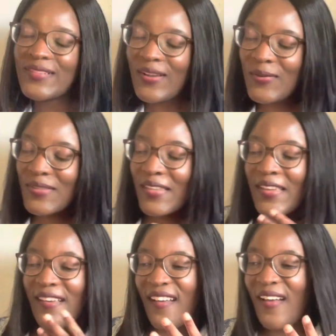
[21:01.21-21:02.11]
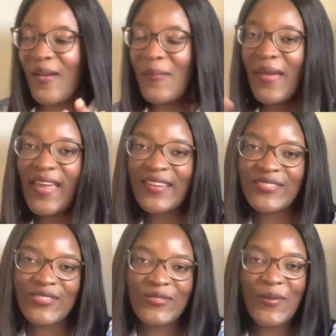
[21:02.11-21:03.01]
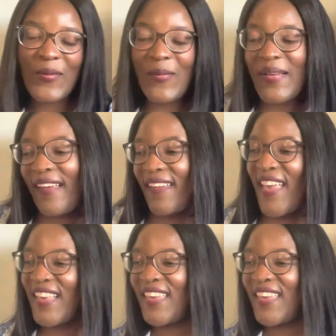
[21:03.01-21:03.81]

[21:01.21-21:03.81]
I was thinking, my attitude, maybe I'll be like, hey,